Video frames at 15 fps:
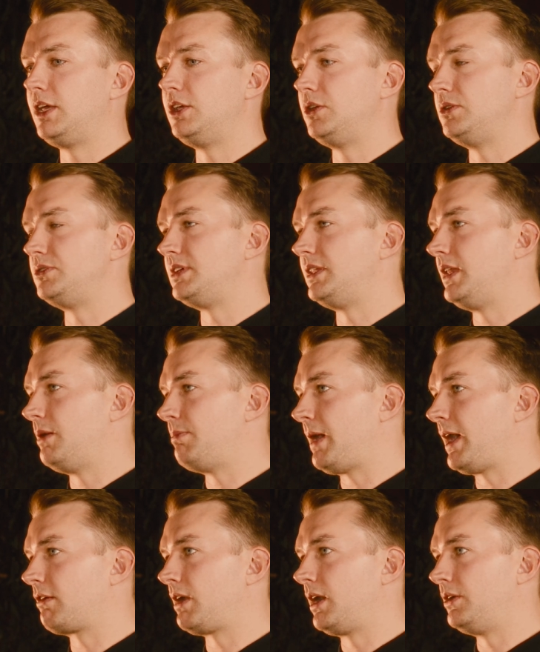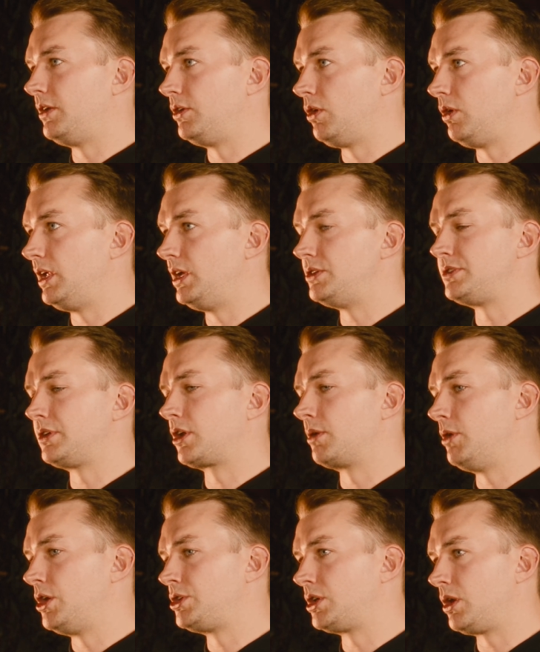they're using their background and knowledge to
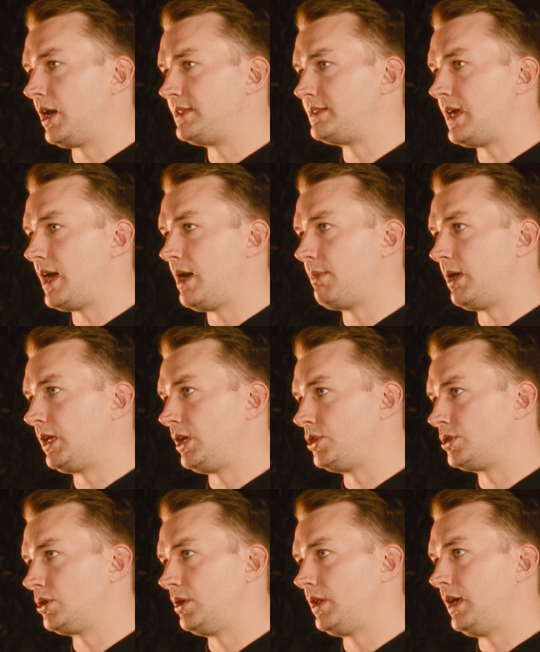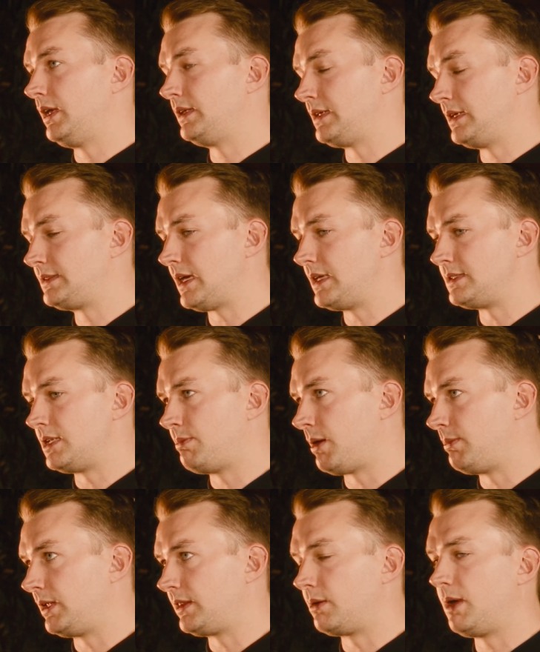commercialize that, making sure that it stays in the
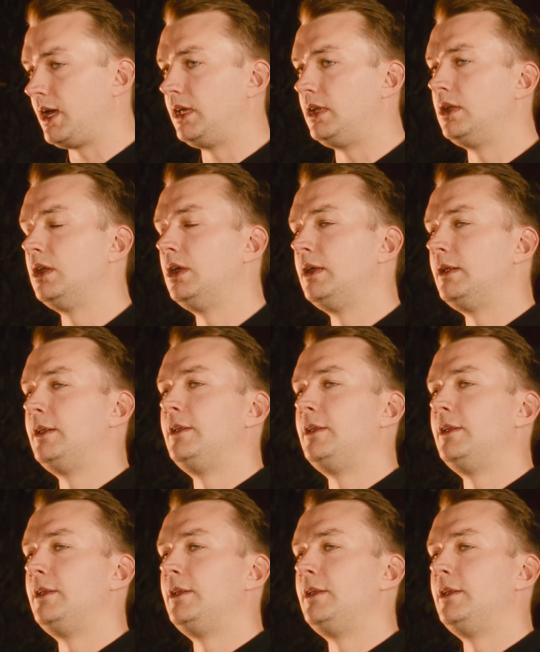public domain.